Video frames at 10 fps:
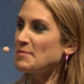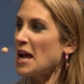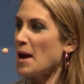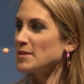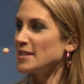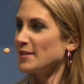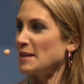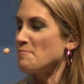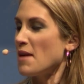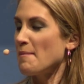been
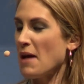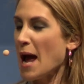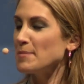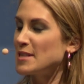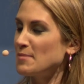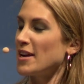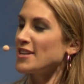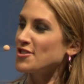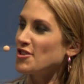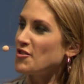an absolute
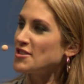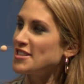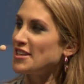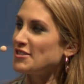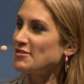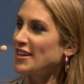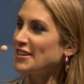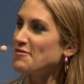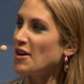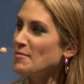pleasure talking to you. Thank
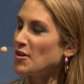you very